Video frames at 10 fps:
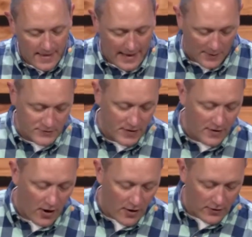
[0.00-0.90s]
I was reading
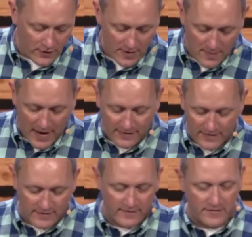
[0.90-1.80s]
an article about
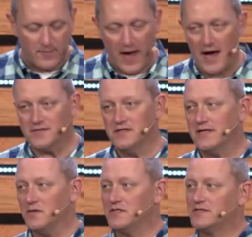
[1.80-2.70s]
this passage
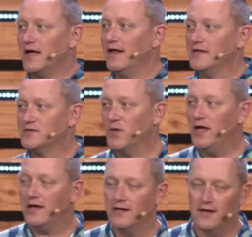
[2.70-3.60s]
I was studying this
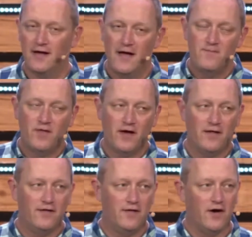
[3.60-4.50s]
week, and
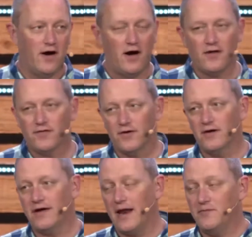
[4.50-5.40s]
the author,
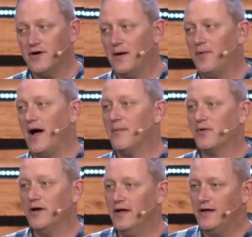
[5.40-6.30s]
a guy named John
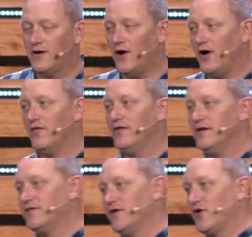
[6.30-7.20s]
Piper, he called
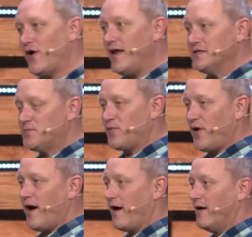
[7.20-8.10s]
this the greatest
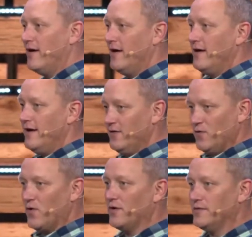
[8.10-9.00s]
prayer in the
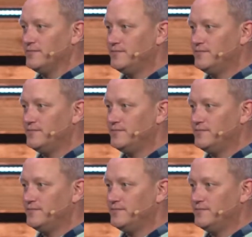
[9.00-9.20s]
world.